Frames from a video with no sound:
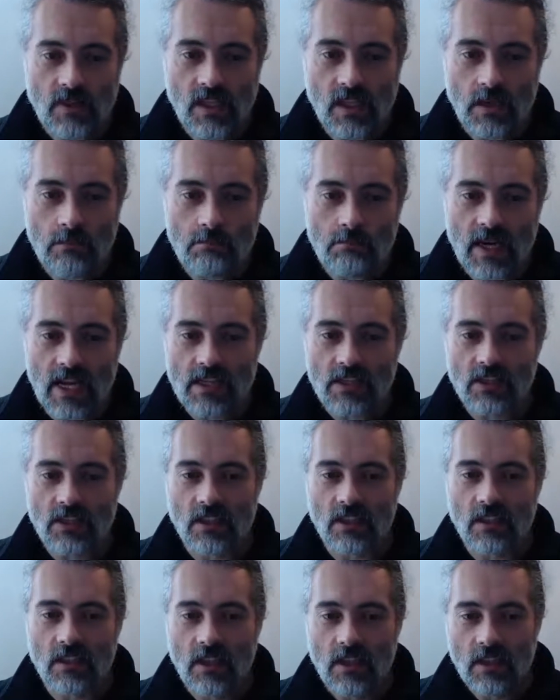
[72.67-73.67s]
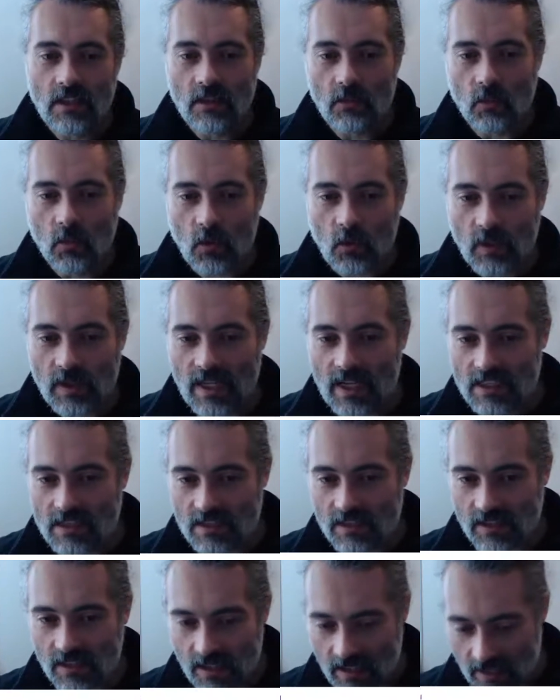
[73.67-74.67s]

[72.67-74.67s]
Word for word: Imagine that what we actually